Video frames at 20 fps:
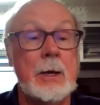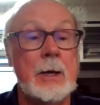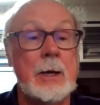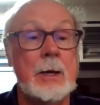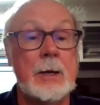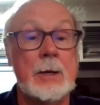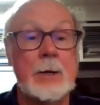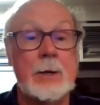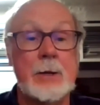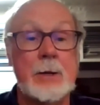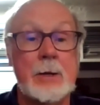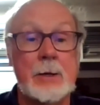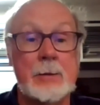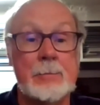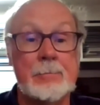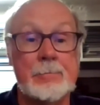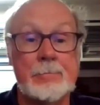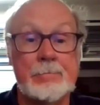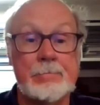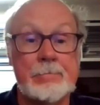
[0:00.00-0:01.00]
And
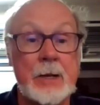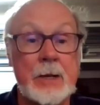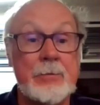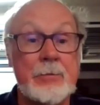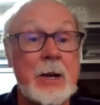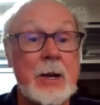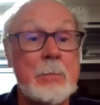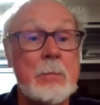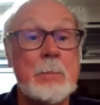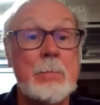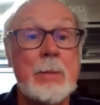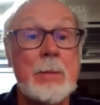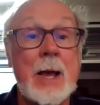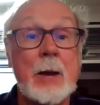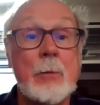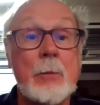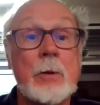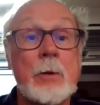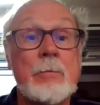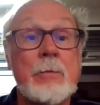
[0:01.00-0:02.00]
invite me
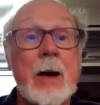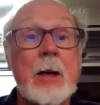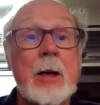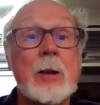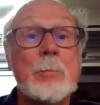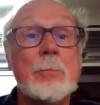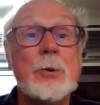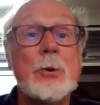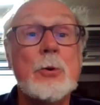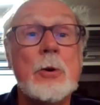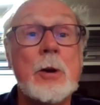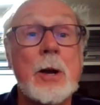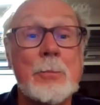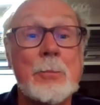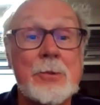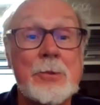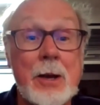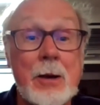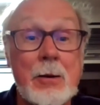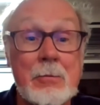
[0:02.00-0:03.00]
back when volume 2
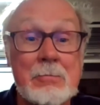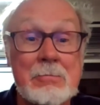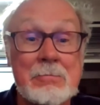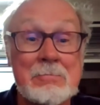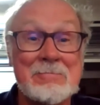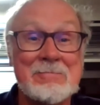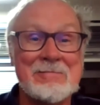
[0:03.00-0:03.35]
comes out.